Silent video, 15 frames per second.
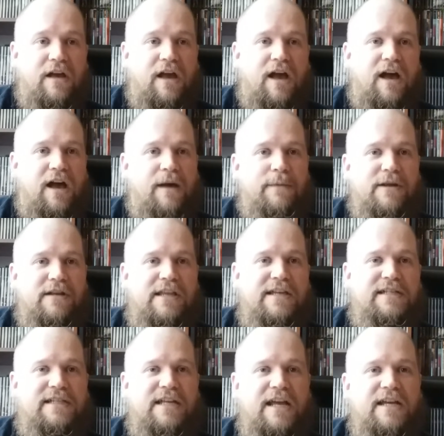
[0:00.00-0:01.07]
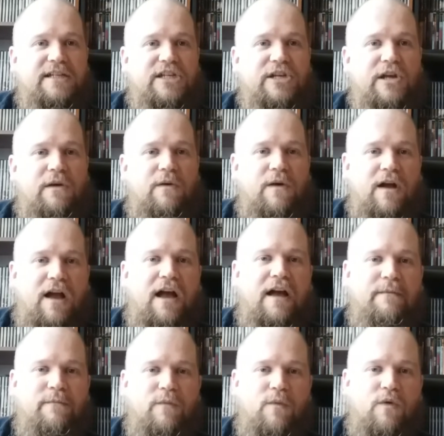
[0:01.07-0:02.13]
Uh, but these days, you know,
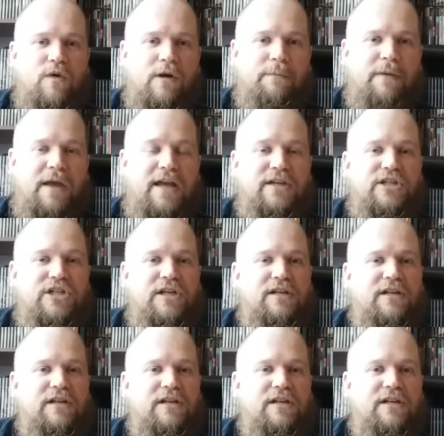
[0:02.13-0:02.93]
I'm more patient,